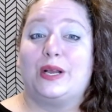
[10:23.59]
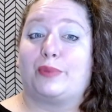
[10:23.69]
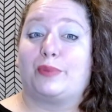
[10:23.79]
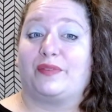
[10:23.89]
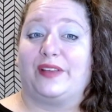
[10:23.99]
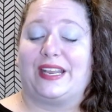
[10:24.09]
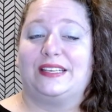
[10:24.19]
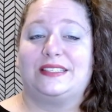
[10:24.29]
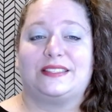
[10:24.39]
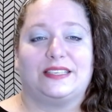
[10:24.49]

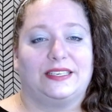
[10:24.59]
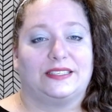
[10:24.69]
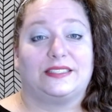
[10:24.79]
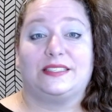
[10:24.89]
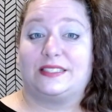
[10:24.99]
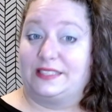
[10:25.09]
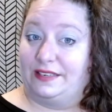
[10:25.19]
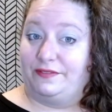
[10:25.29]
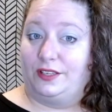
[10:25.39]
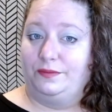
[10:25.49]
Perfidious is
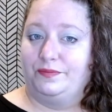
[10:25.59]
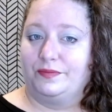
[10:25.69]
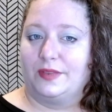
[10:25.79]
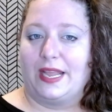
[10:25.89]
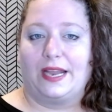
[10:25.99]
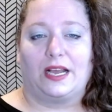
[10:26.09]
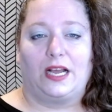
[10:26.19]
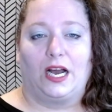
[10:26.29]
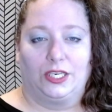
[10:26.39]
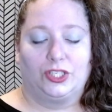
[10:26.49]
deceitful and
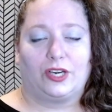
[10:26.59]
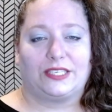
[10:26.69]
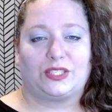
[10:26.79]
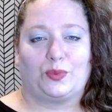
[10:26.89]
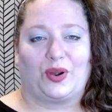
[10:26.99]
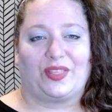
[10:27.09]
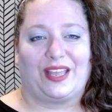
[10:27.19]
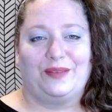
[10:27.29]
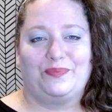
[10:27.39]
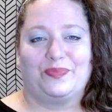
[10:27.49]
untrustworthy.